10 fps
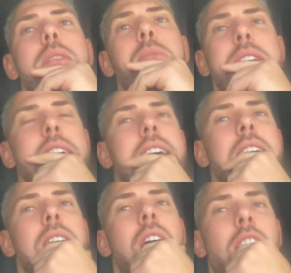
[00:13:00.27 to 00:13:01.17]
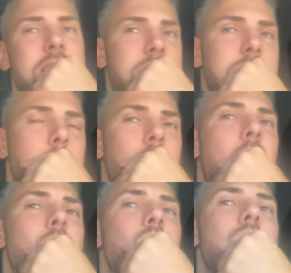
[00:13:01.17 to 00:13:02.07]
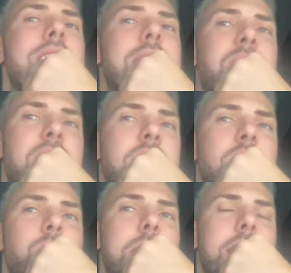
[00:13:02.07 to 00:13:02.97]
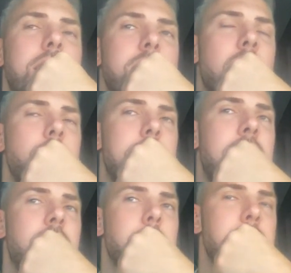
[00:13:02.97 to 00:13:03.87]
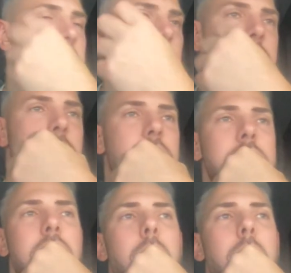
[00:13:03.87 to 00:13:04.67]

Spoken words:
But yet, I still don't really think we're going to go down and we're certainly not going to go